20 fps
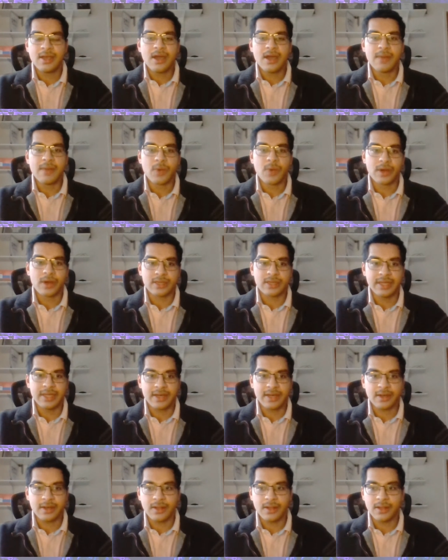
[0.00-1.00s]
a more
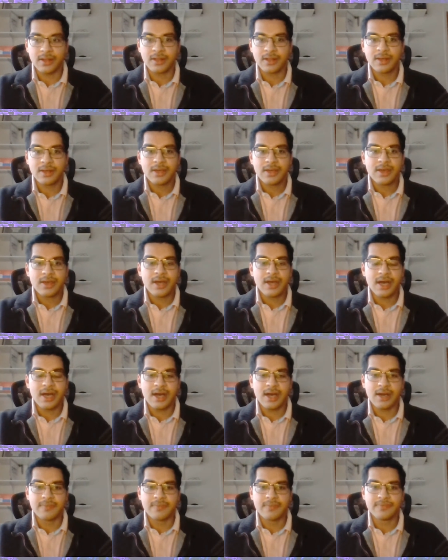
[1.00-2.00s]
clinical
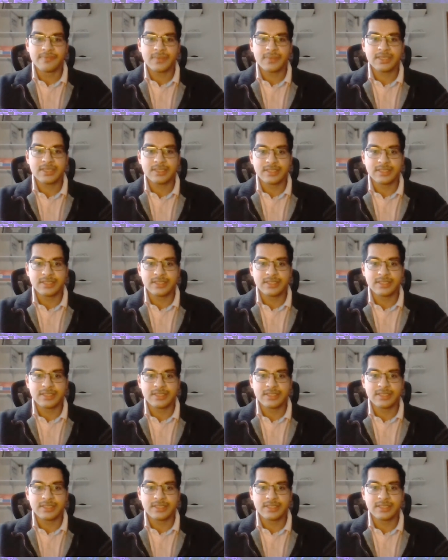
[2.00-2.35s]
um,